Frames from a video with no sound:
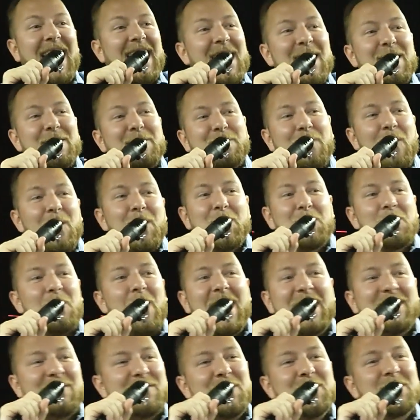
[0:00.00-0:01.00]
I have
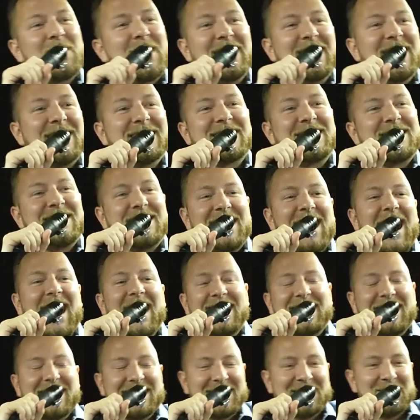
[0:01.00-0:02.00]
4 wives, you cannot
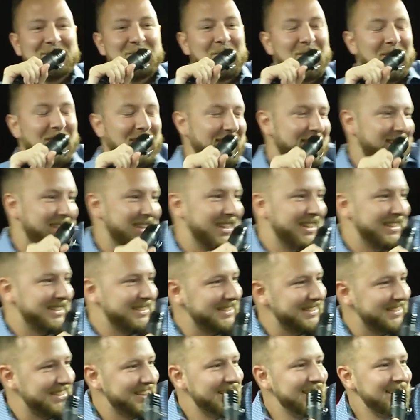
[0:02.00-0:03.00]
deny that it worked, yes?